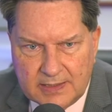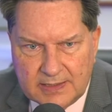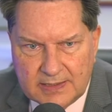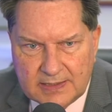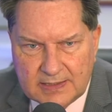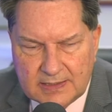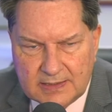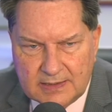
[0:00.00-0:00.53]

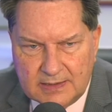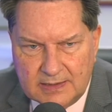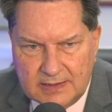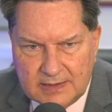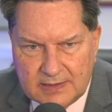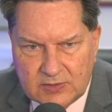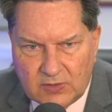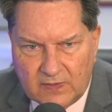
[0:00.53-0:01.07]
is
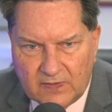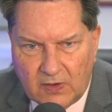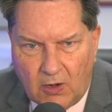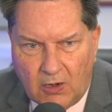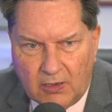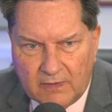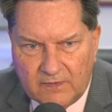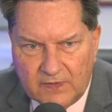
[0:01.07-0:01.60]
is sort of an
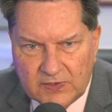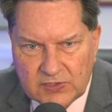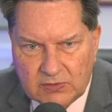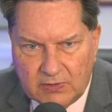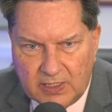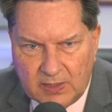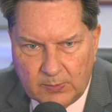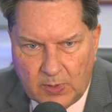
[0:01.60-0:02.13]

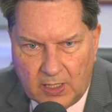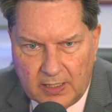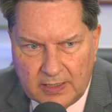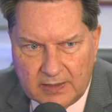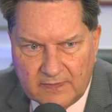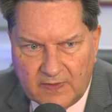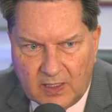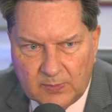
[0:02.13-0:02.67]
artificial antibody
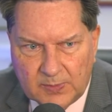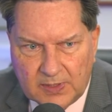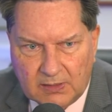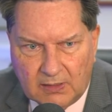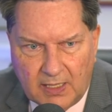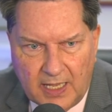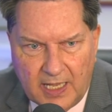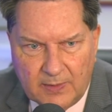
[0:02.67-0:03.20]
developed in a
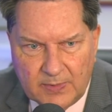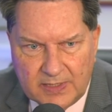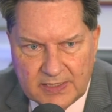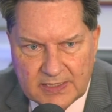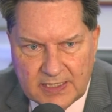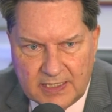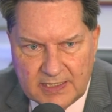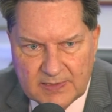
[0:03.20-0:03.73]
lab, in
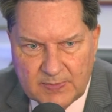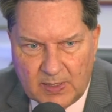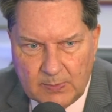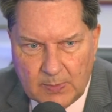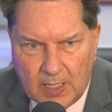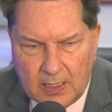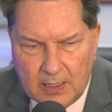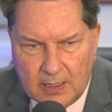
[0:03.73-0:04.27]
this case by
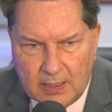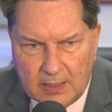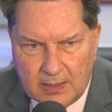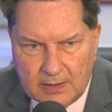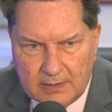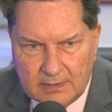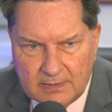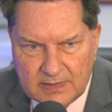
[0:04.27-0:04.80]

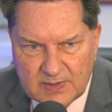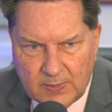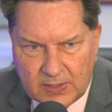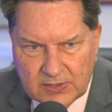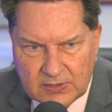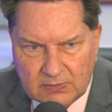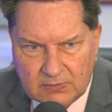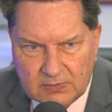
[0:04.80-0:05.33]
uh,
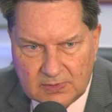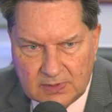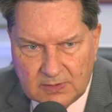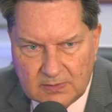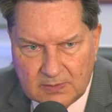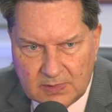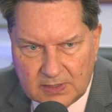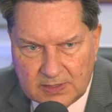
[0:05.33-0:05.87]
special,
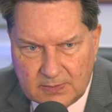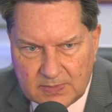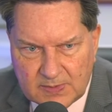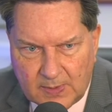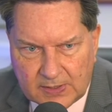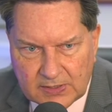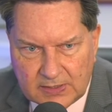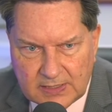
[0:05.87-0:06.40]

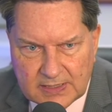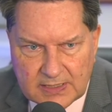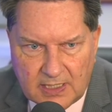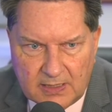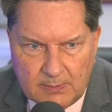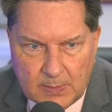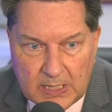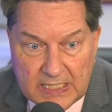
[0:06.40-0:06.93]
specially
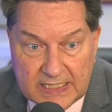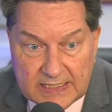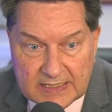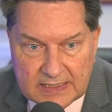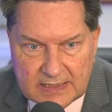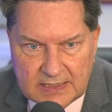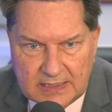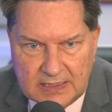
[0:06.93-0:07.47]
designed
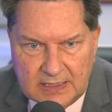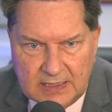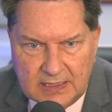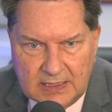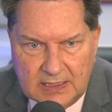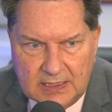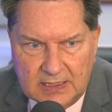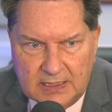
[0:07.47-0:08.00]
mice,
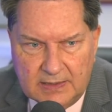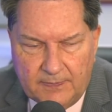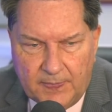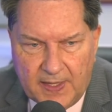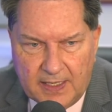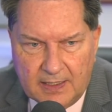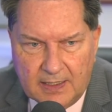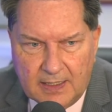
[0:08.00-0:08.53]

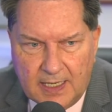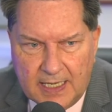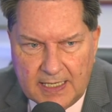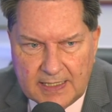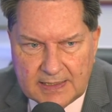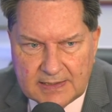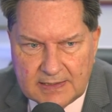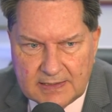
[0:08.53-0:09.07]
and it
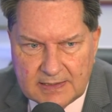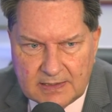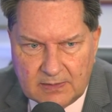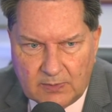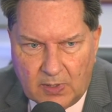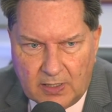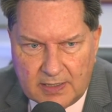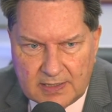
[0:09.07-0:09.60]
enhances the
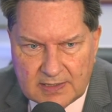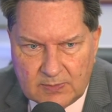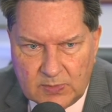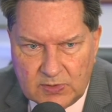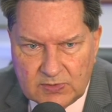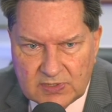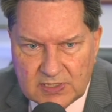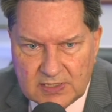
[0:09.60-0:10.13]
body's
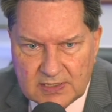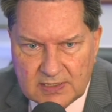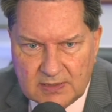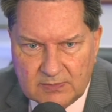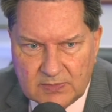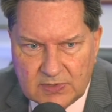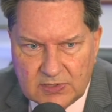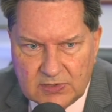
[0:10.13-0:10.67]
immune
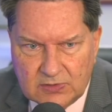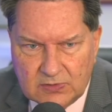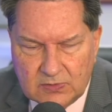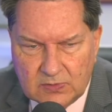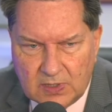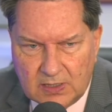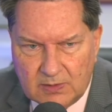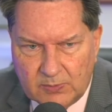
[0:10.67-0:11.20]
system
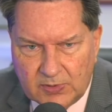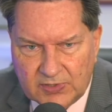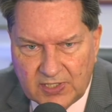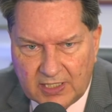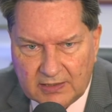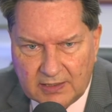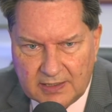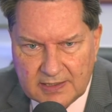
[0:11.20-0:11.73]
to uh,
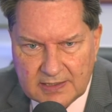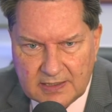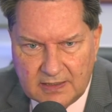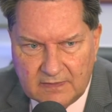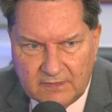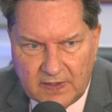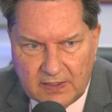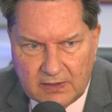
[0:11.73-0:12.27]
protect against an
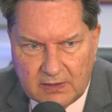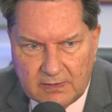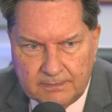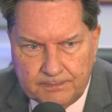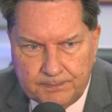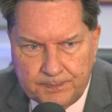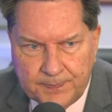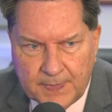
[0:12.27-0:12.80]
invader.
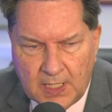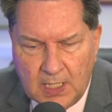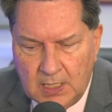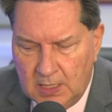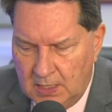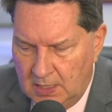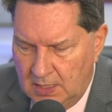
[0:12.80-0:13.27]
I